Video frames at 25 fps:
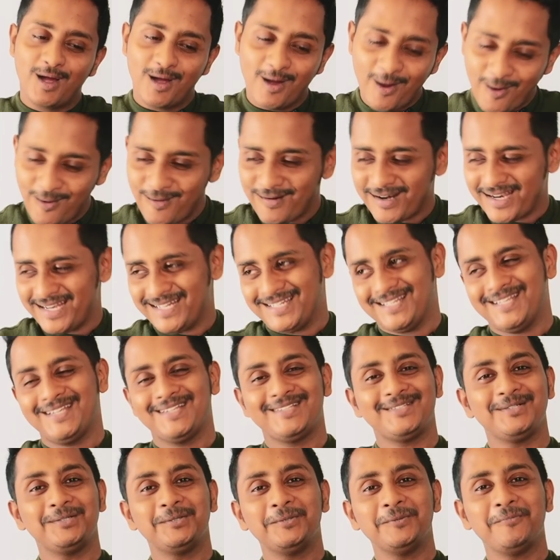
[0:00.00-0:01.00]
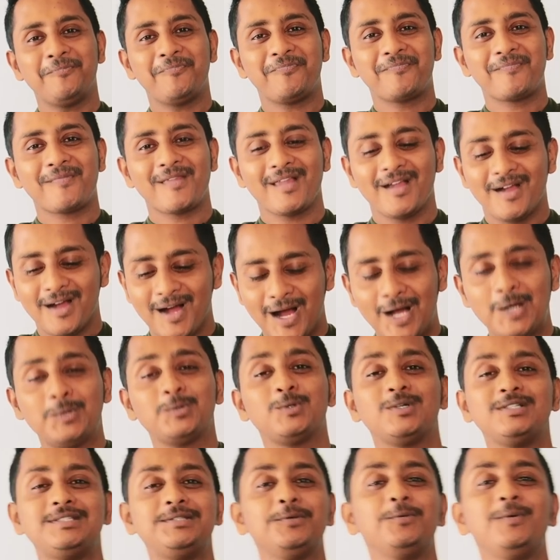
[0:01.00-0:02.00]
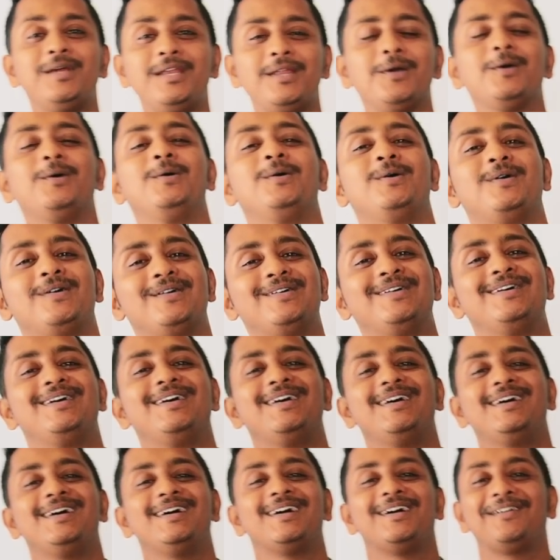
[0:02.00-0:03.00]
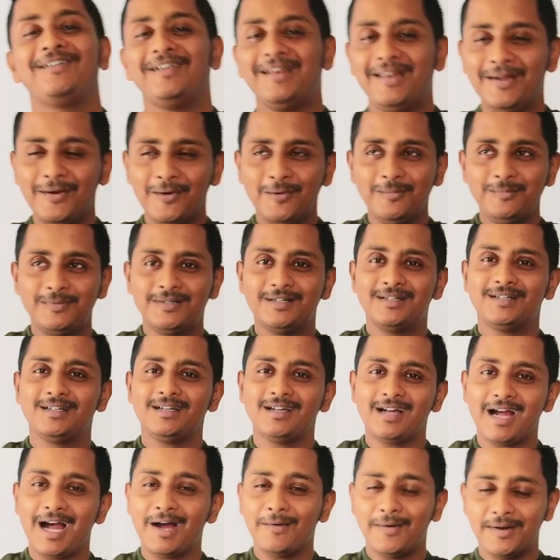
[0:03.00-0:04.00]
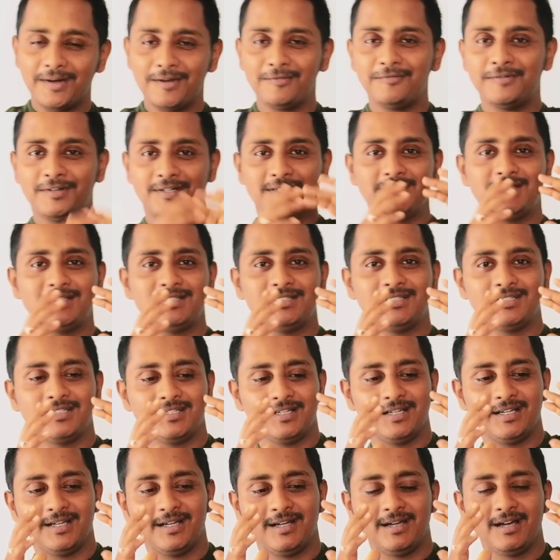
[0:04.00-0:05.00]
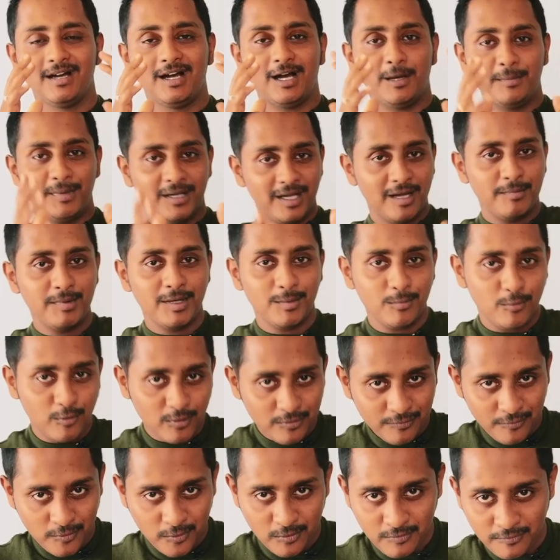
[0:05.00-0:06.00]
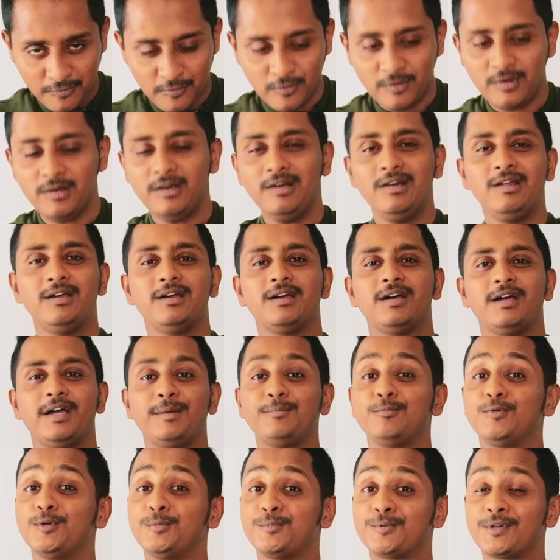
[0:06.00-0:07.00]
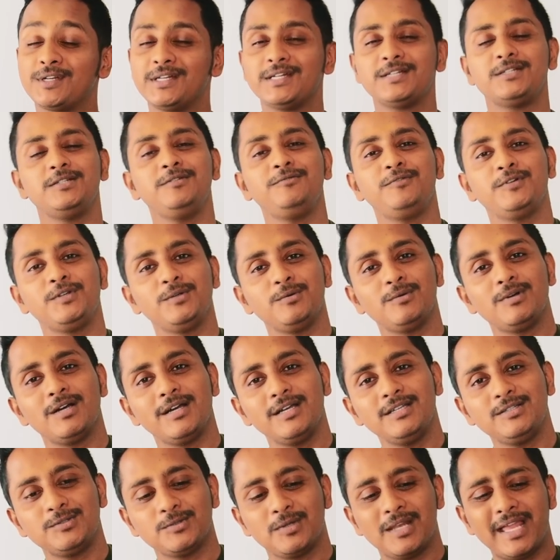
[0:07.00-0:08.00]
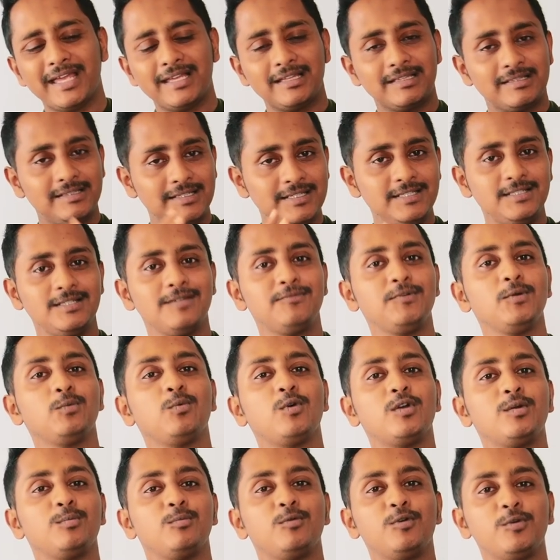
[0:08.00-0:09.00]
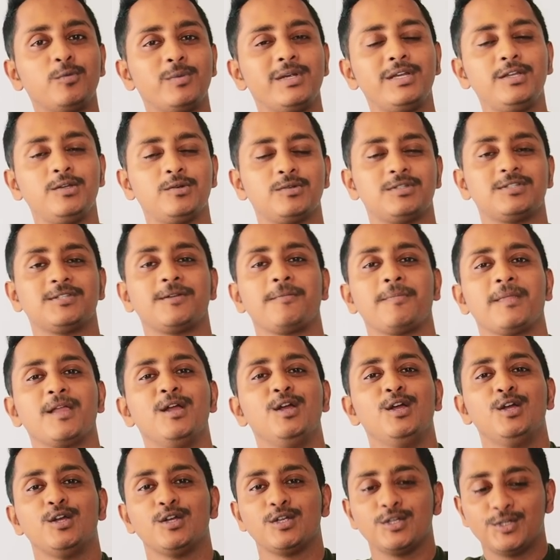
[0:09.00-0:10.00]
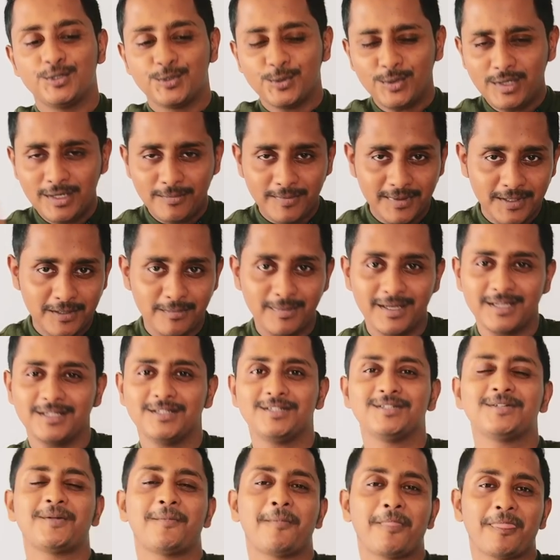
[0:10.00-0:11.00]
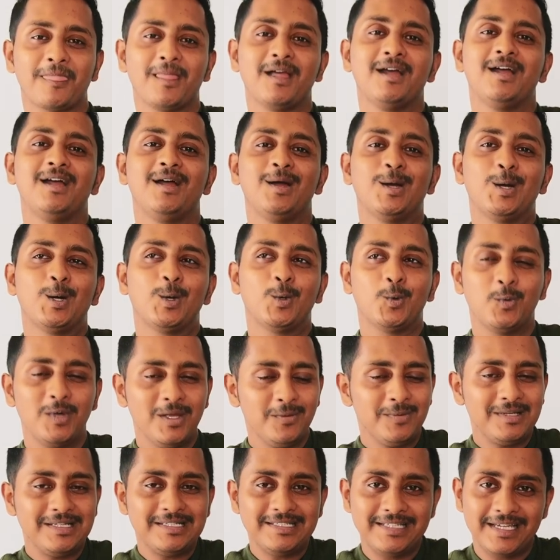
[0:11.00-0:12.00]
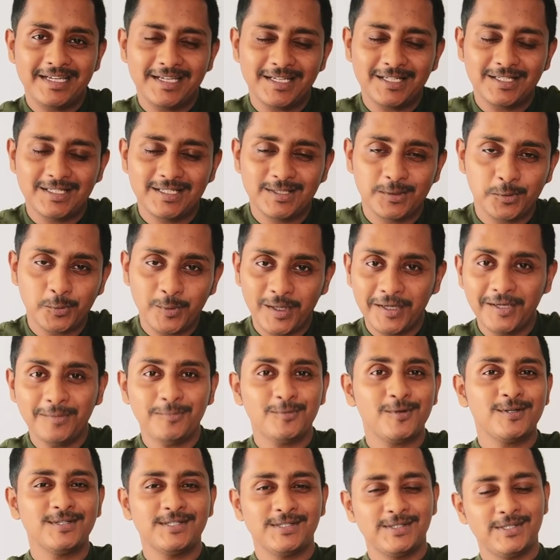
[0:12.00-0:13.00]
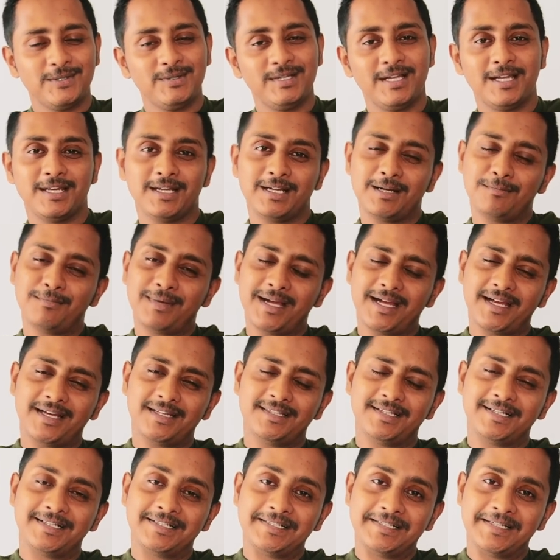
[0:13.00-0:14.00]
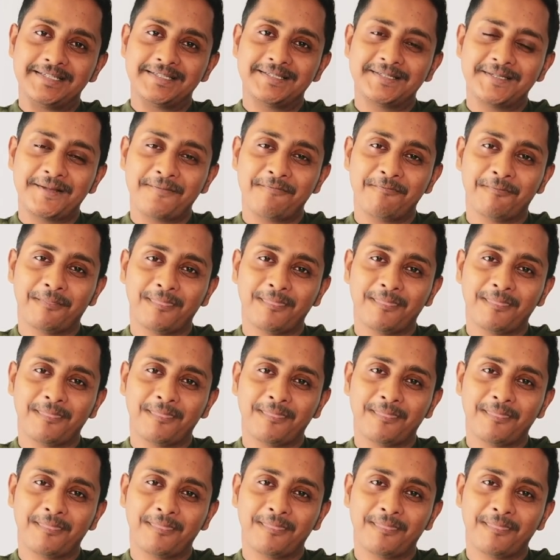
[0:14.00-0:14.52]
All right, so how was the video? Really hope our efforts are becoming more fruitful and more productive for you guys. So like this, if you want more videos, do leave a comment. We will take it very positively and come back at the earliest.